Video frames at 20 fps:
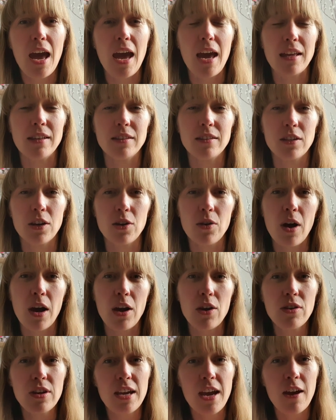and so
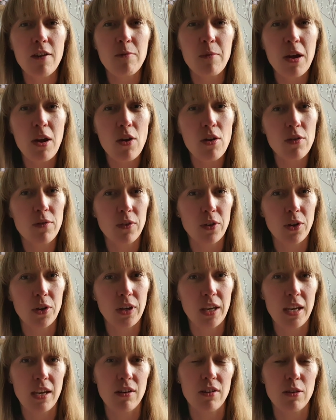I only have my
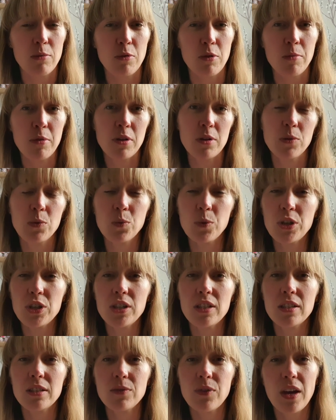overlocker here at the moment,
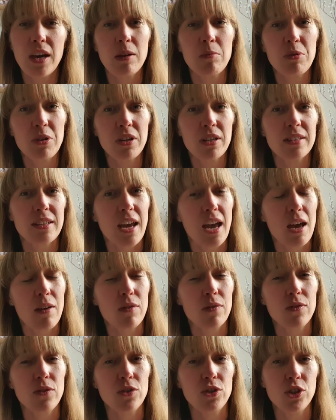which is fine because I
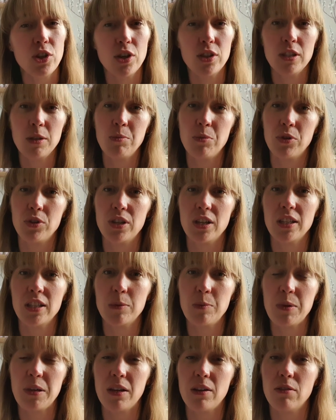have a few jersey
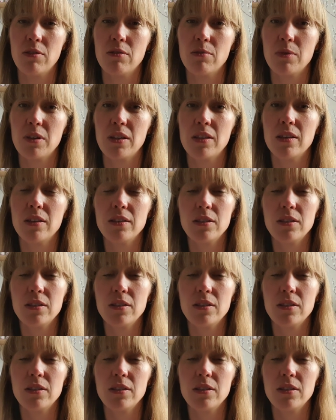projects to be getting on with.